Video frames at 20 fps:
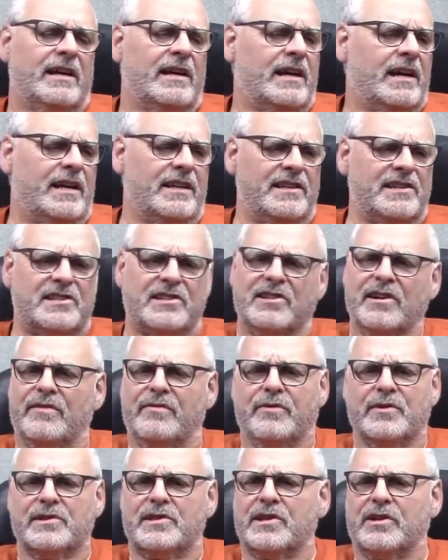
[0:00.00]
And this
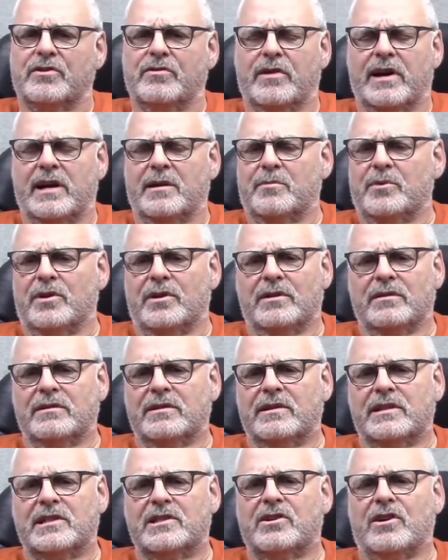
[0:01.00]
stuff was incredible.
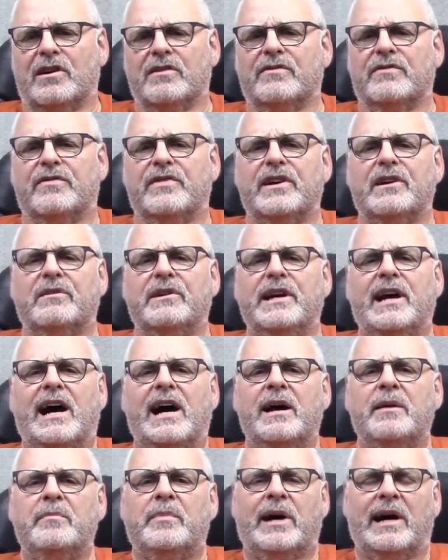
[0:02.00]
It's called very
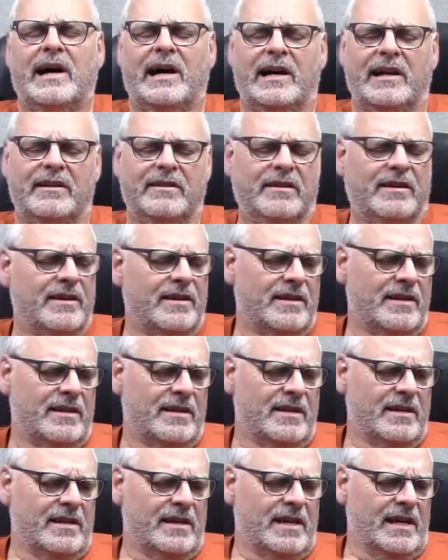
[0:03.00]
high bond.
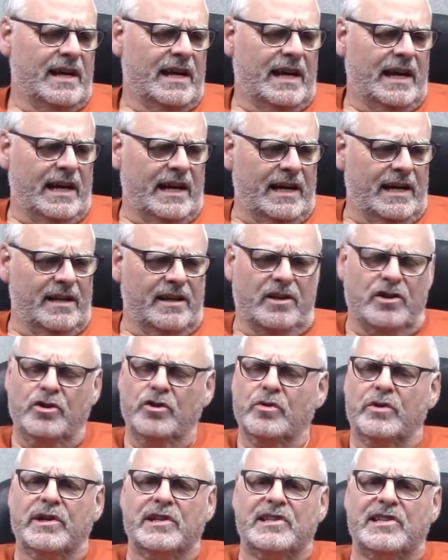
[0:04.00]
And
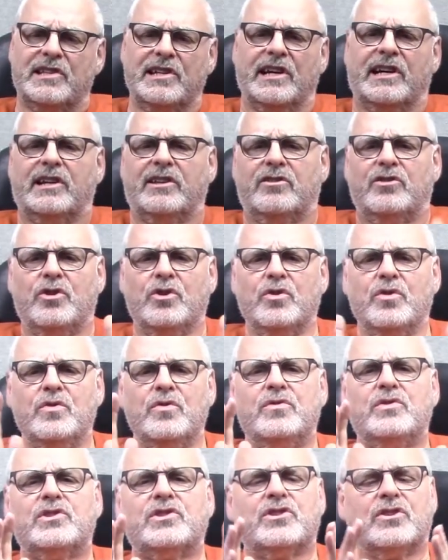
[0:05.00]
you can stick
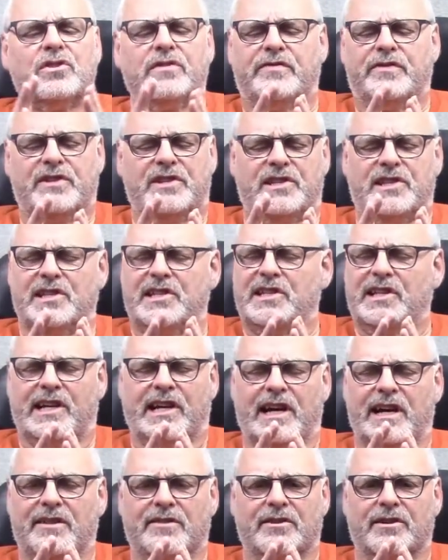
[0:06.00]
two surfaces
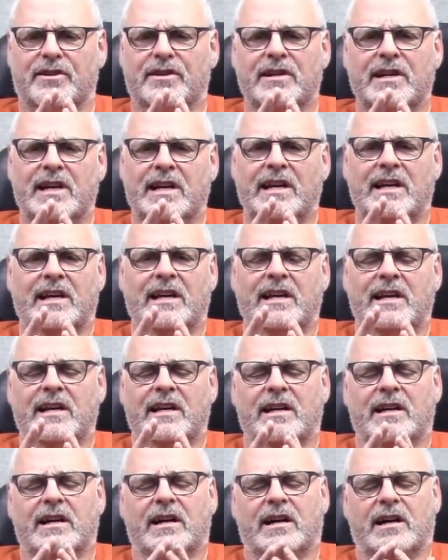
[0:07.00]
together
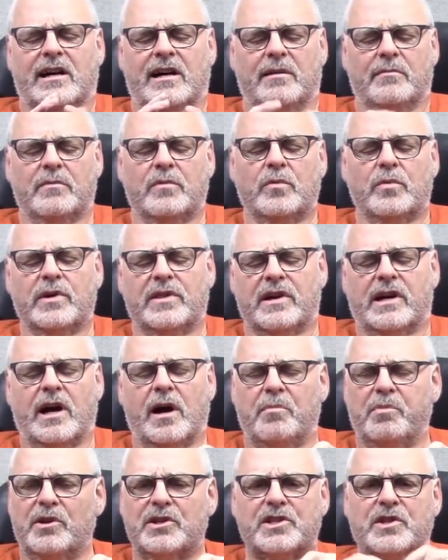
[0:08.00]
with a
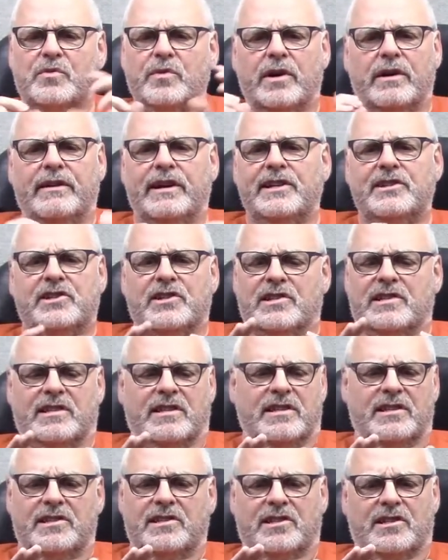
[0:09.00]
couple of square inches of
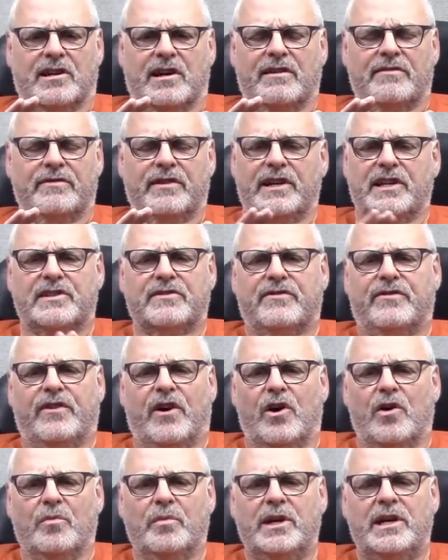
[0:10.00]
this stuff. It's
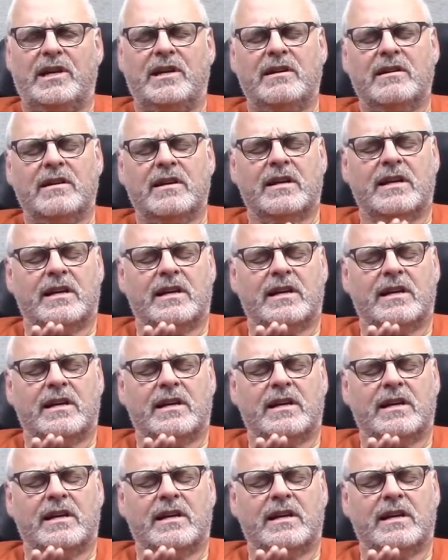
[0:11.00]
foamy.